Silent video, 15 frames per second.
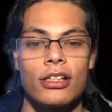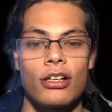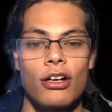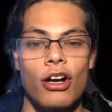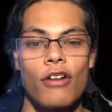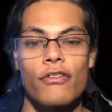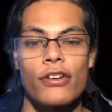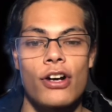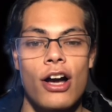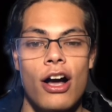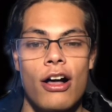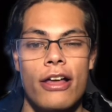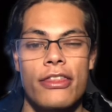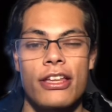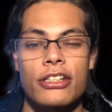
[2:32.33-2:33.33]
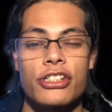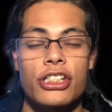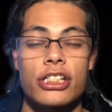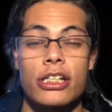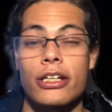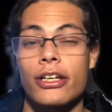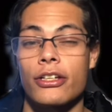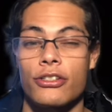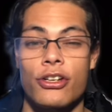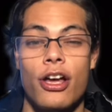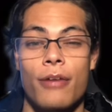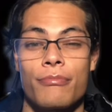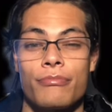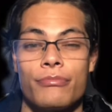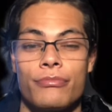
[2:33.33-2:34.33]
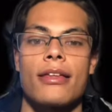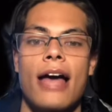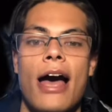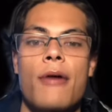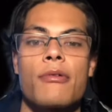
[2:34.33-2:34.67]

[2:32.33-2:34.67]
overall, I think she did a good job. I